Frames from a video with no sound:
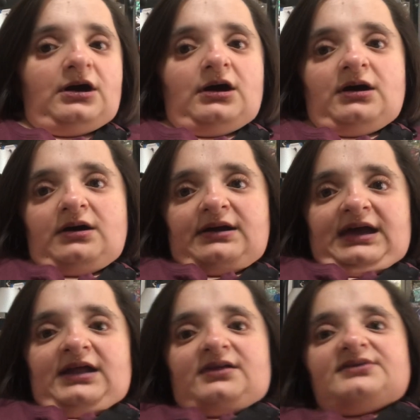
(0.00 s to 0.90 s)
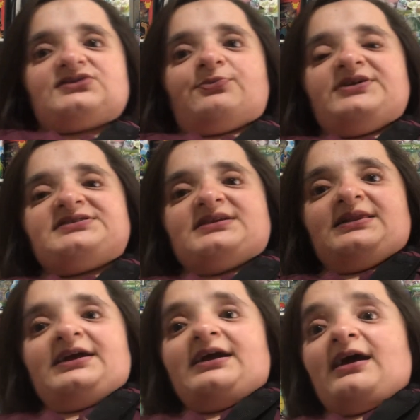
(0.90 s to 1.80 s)
Canada's
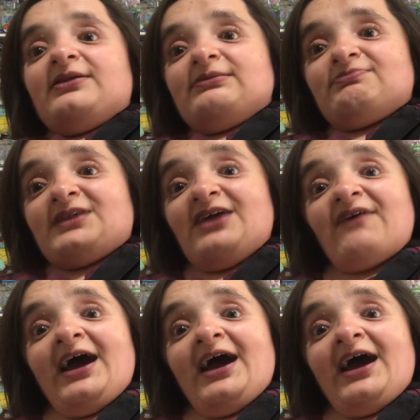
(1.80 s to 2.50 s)
recently. They've